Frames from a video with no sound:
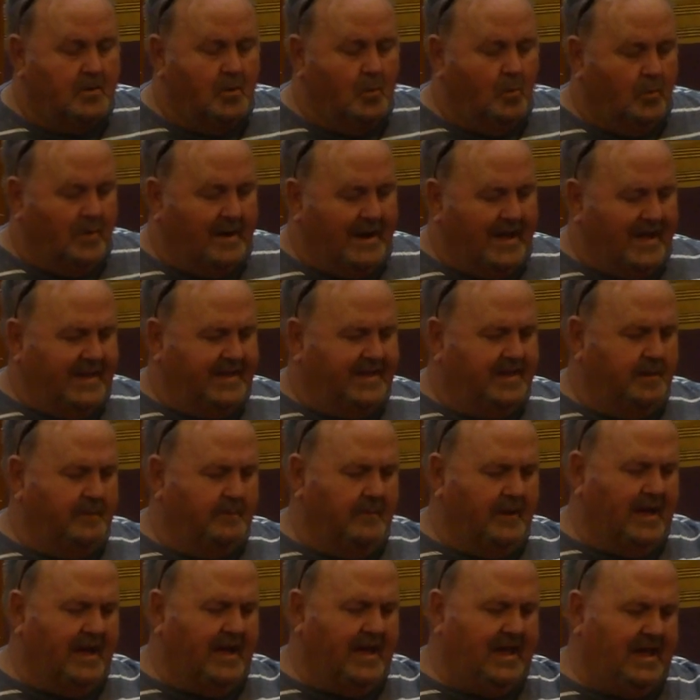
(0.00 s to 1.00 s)
When I get
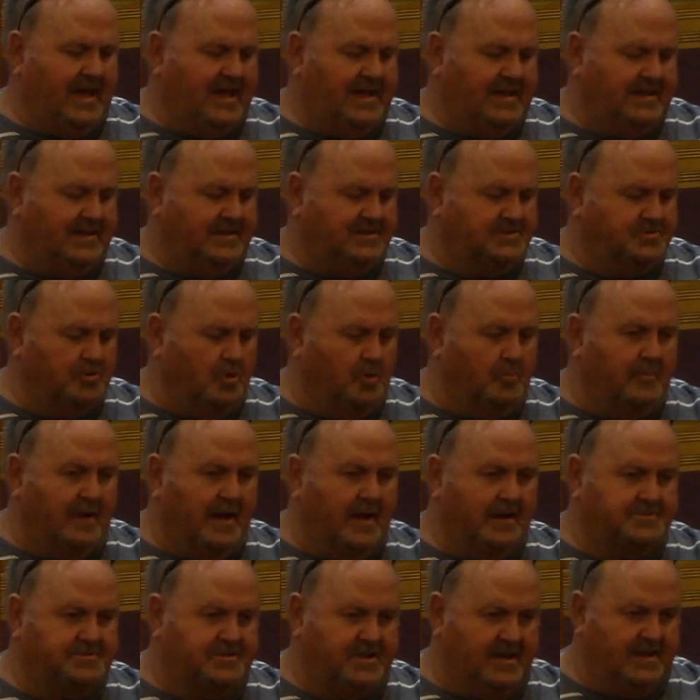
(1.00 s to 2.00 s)
my hands on
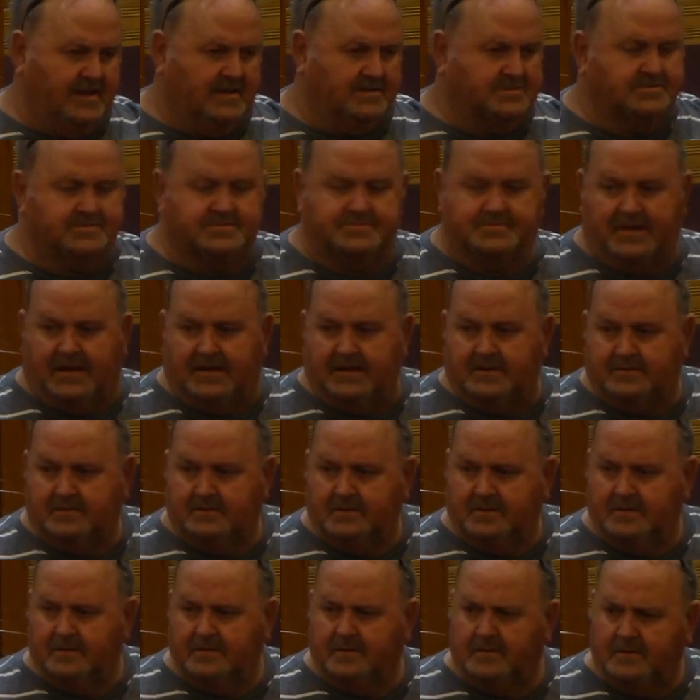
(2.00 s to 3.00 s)
my chess set,
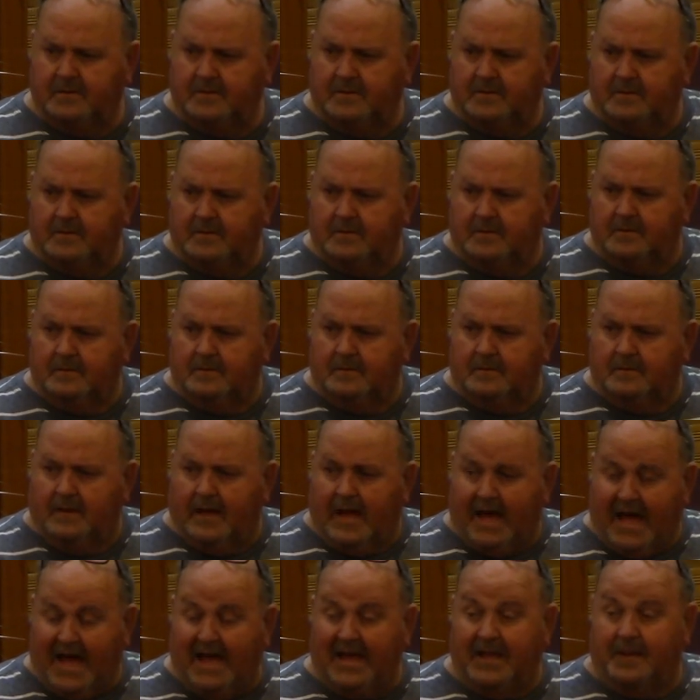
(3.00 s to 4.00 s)

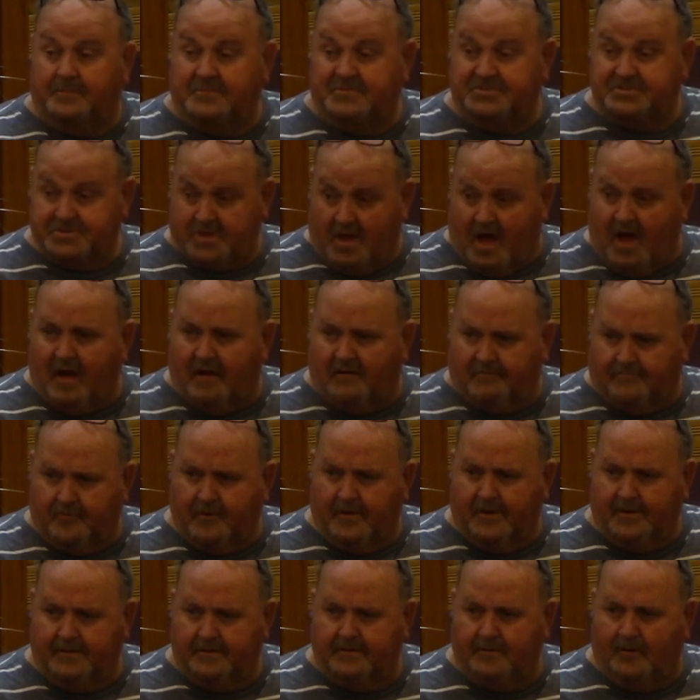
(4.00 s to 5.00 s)
I am
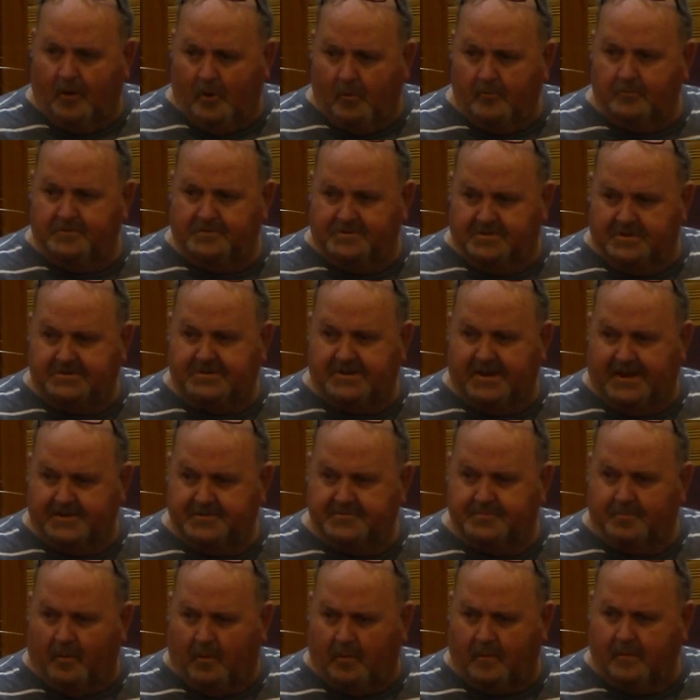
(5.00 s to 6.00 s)
sovereign over the
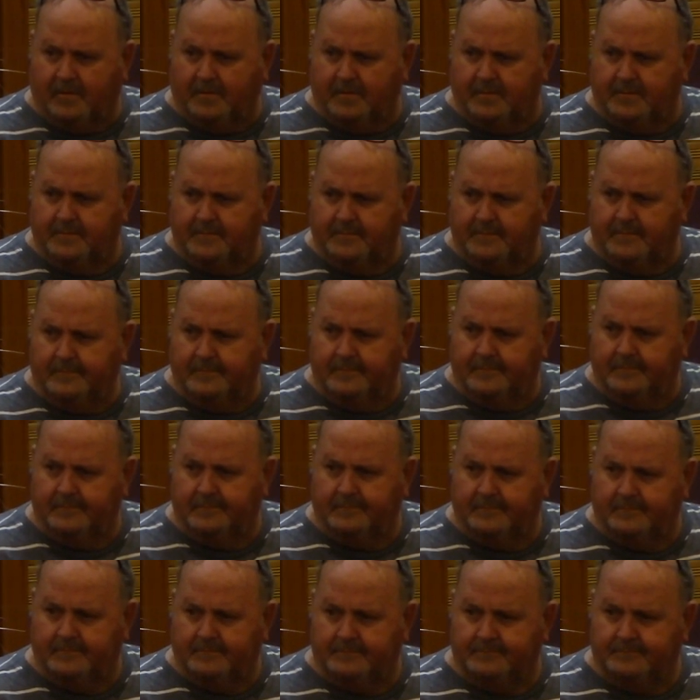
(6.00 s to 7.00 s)
chessboard.
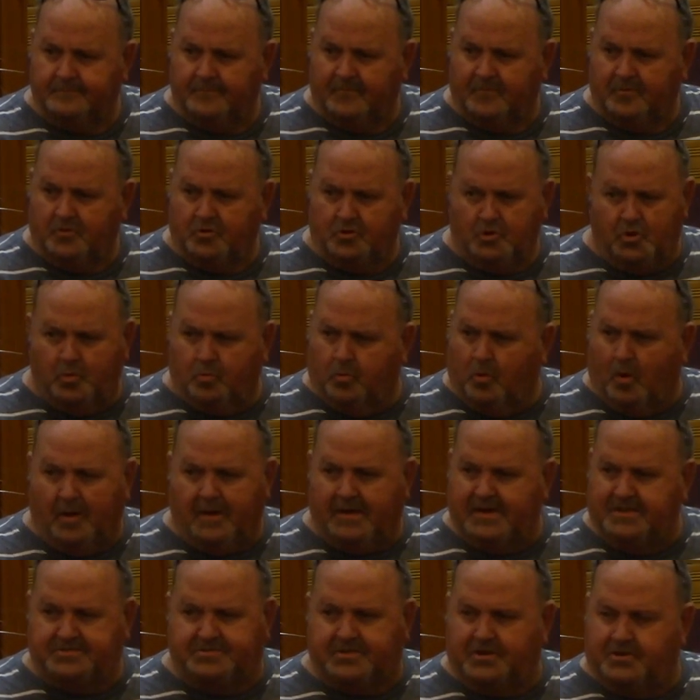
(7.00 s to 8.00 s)
You won't,
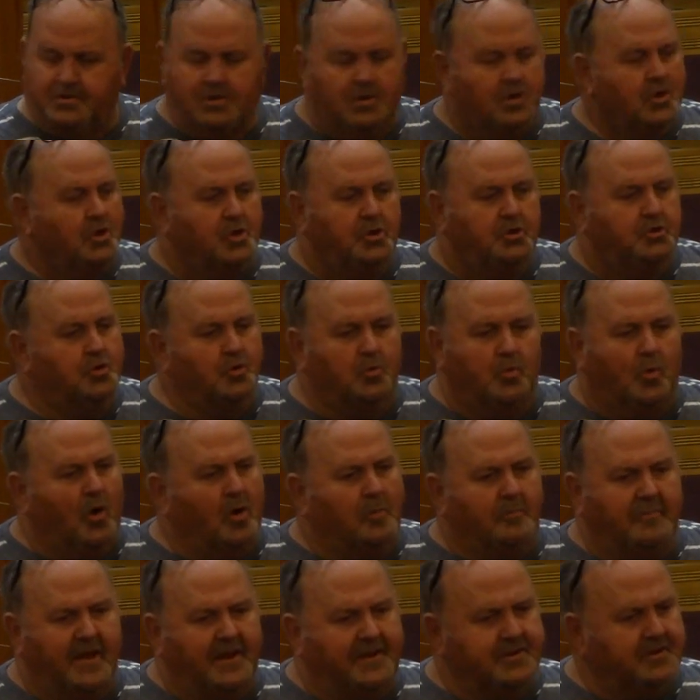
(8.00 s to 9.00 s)
he said, you
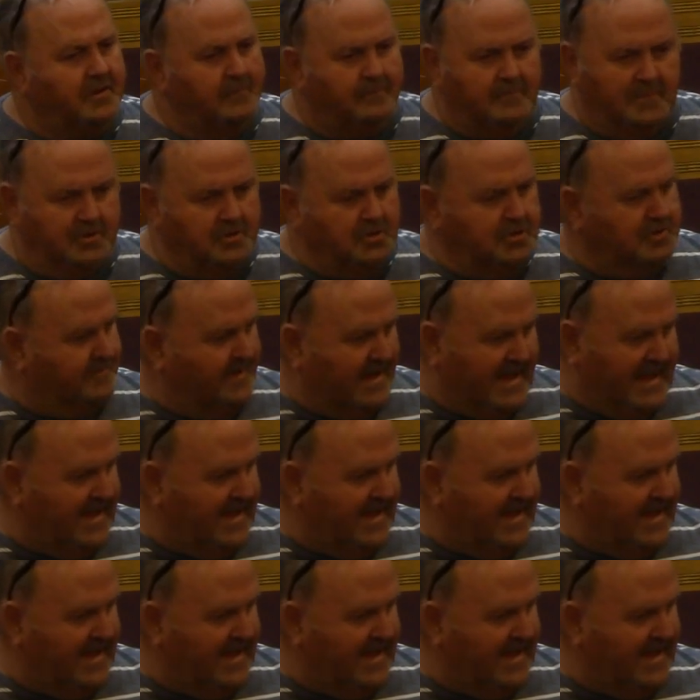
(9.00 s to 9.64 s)
won't make a move I